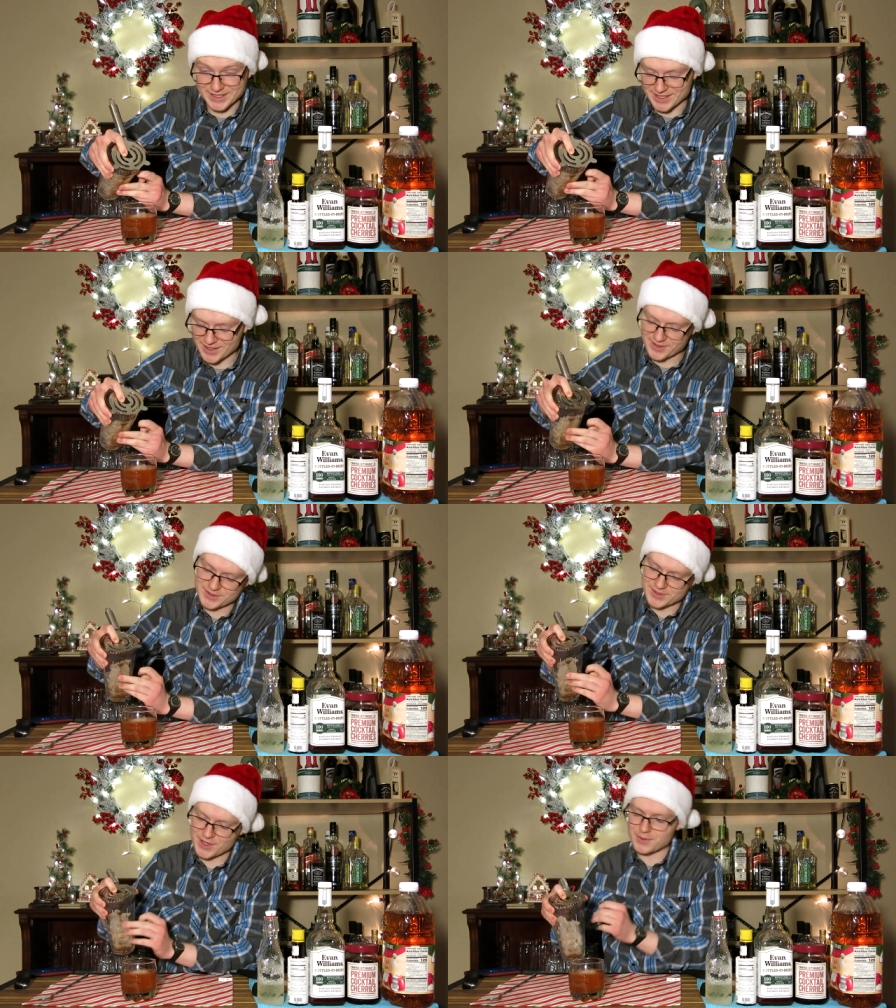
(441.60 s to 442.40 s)
in there.
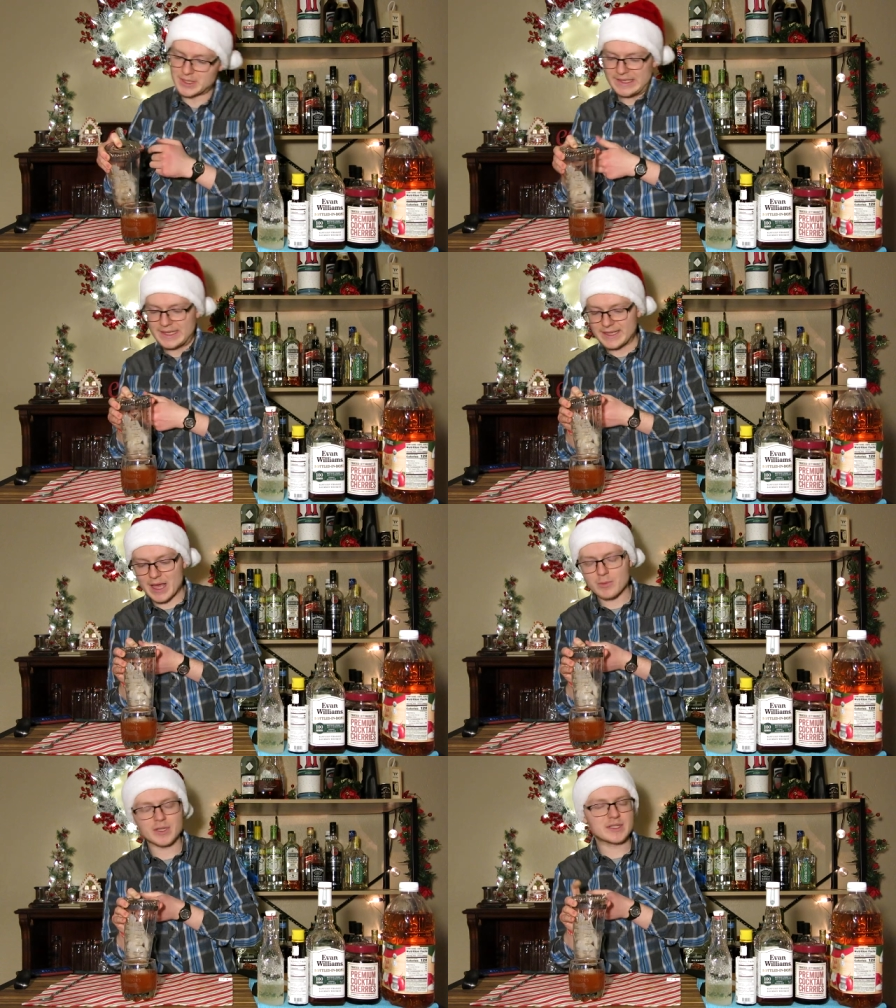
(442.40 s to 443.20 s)
So
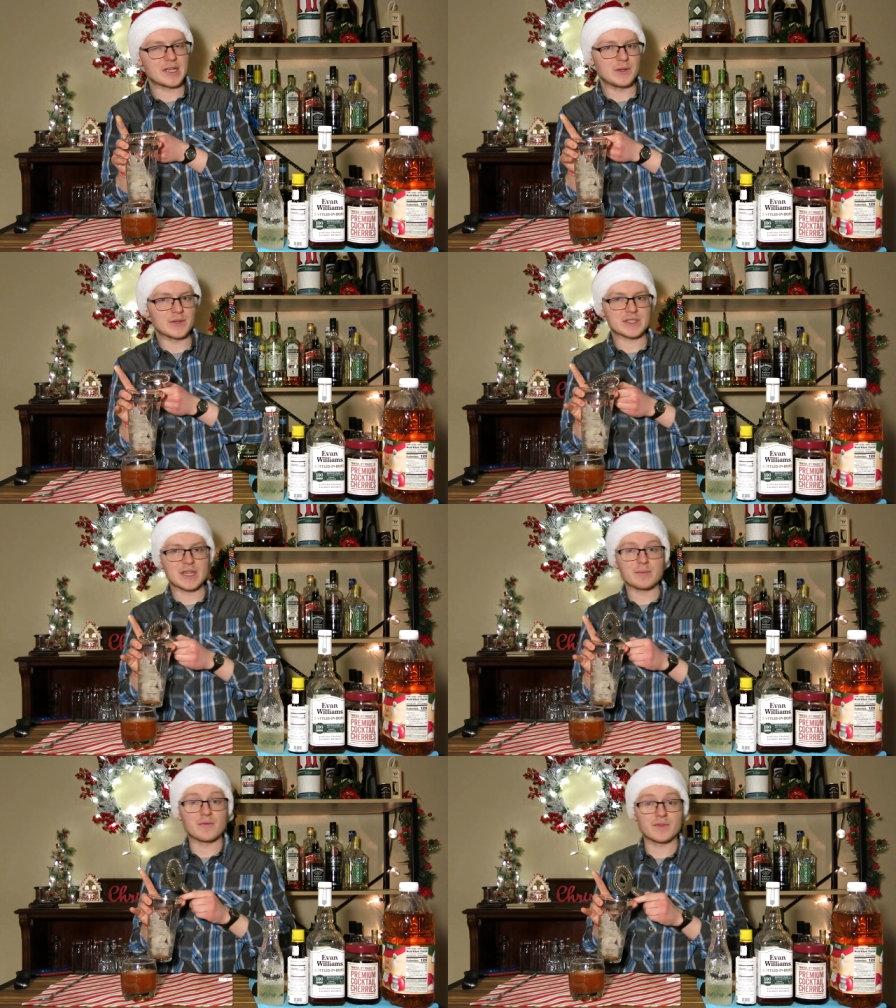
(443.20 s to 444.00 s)
that will continue to
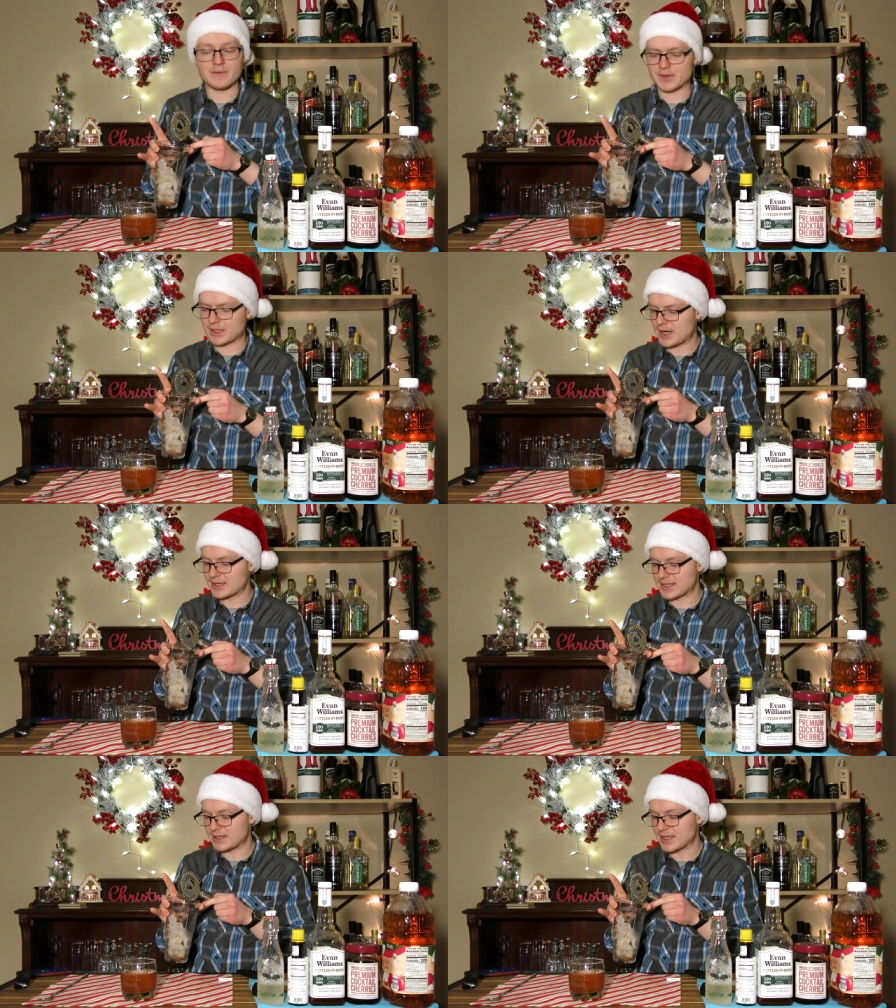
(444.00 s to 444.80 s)
steep and flavor the
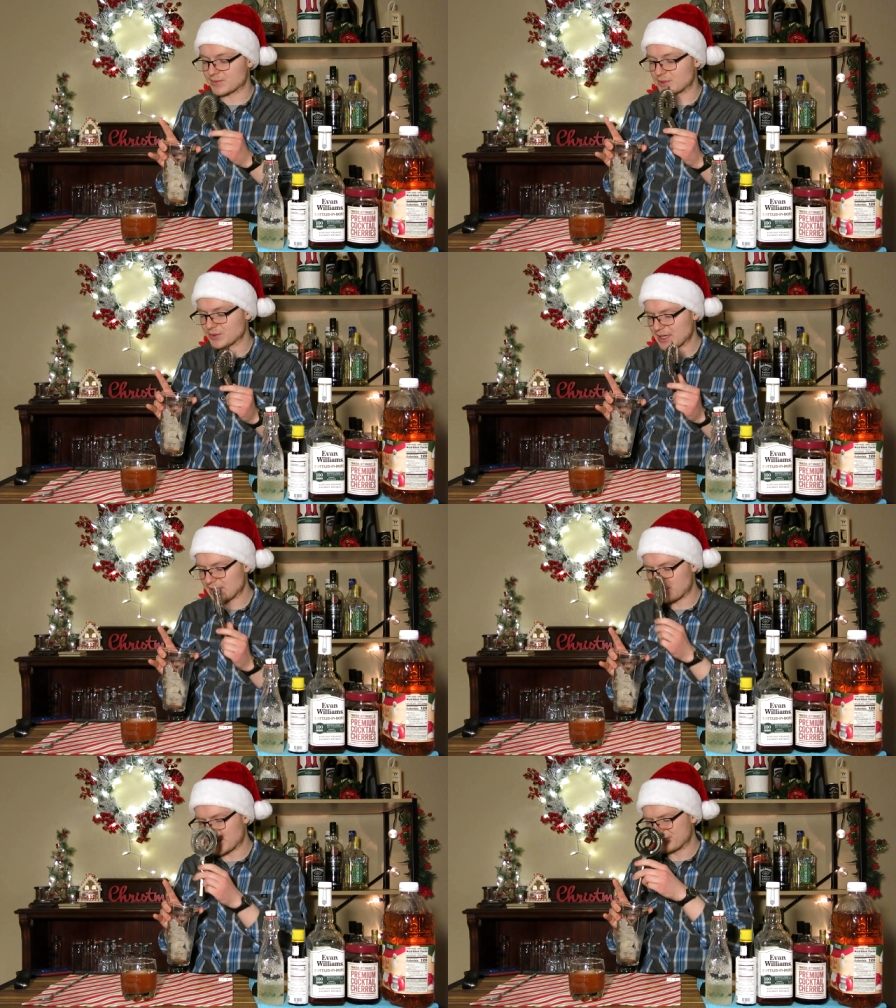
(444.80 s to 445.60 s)
cocktail as we
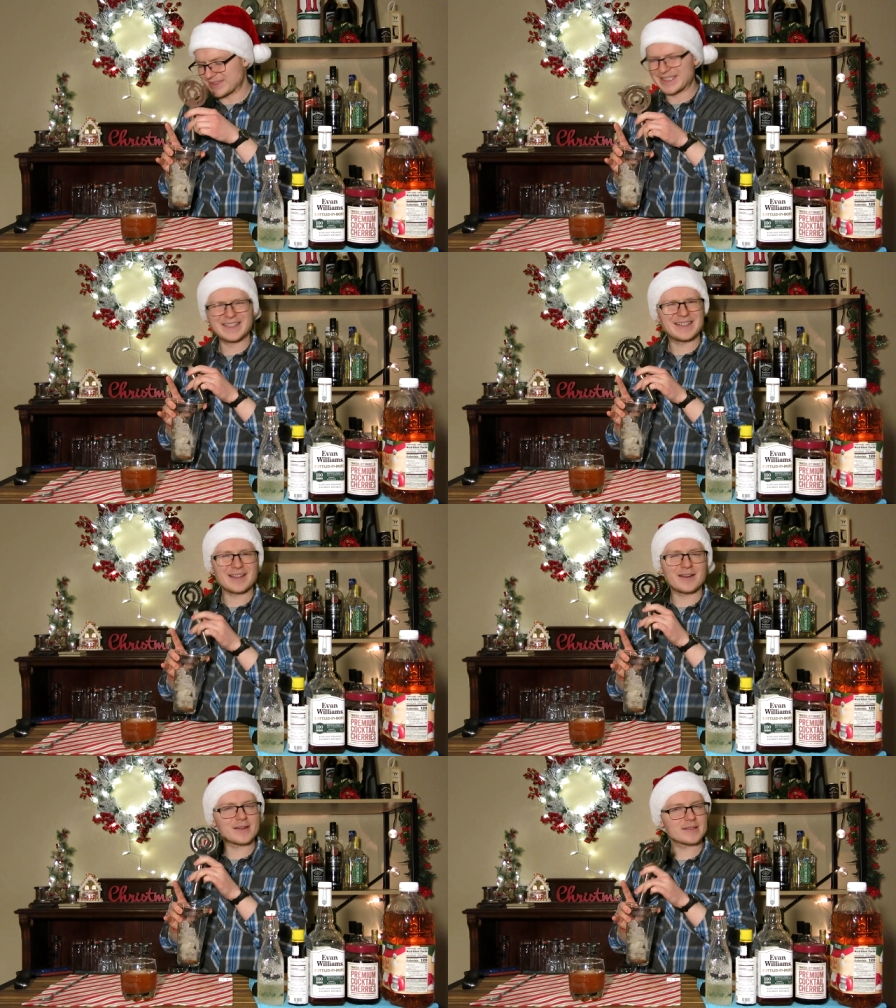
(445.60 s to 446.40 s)
drink, but
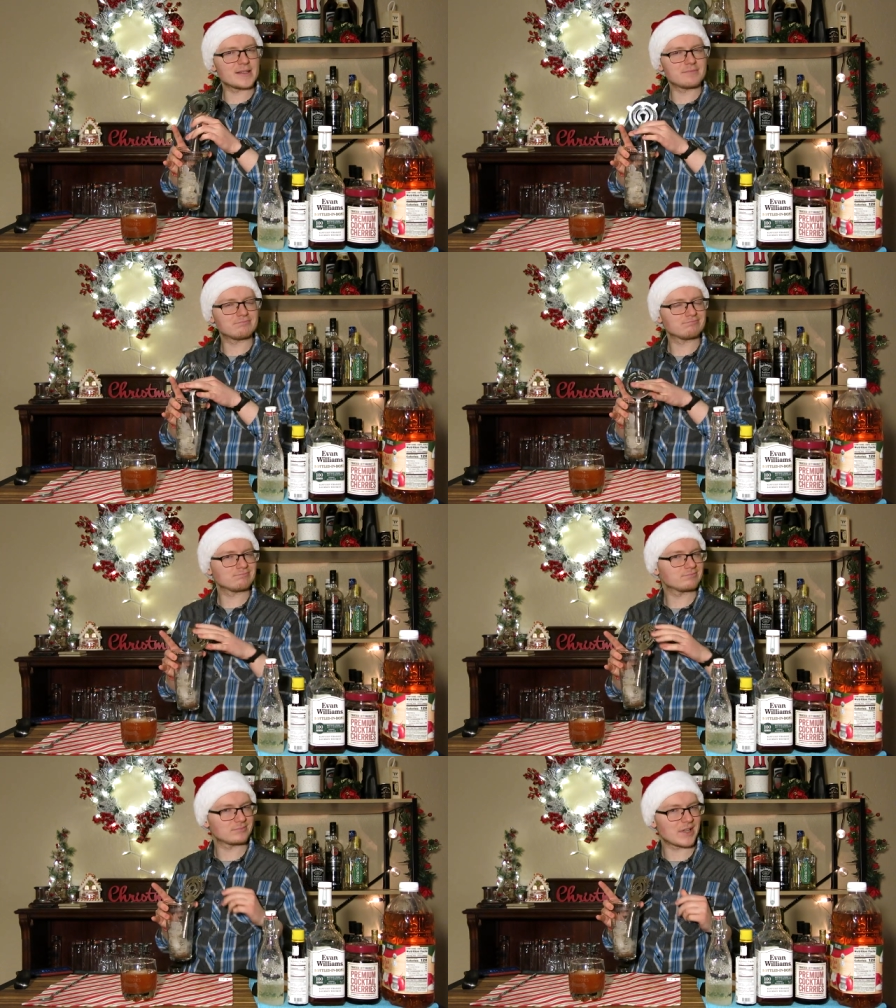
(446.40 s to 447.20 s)
honestly,
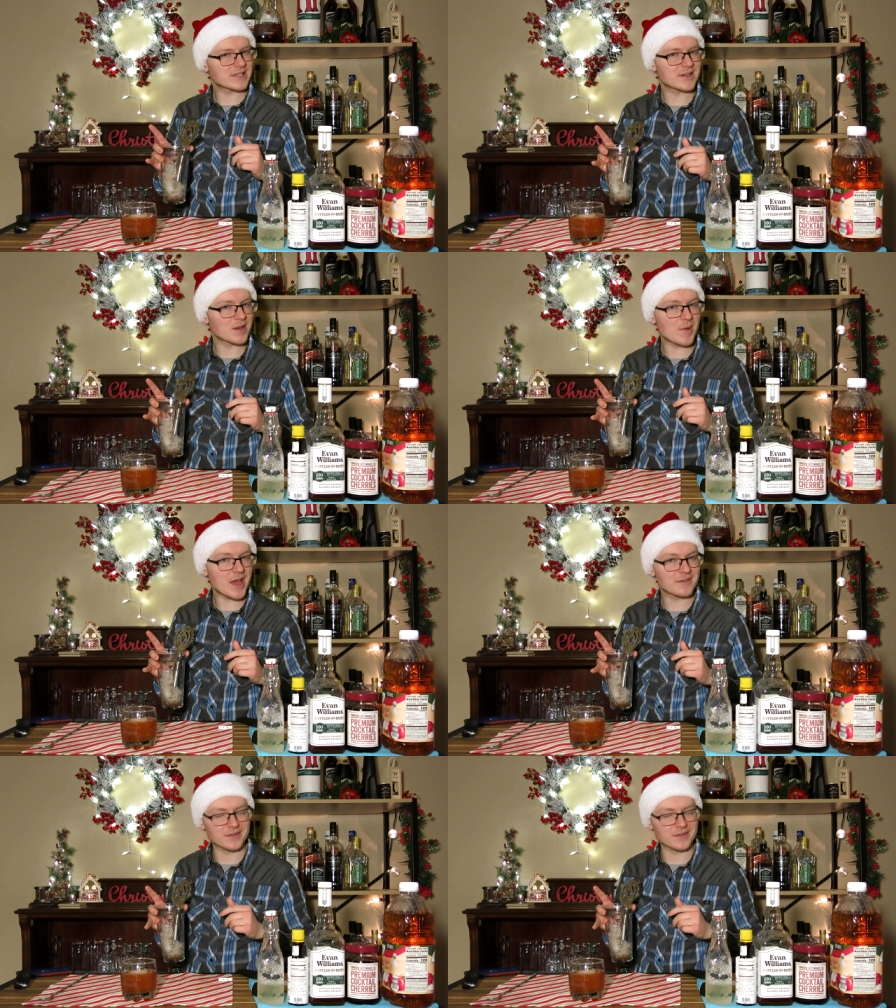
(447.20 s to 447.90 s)
that's not a bad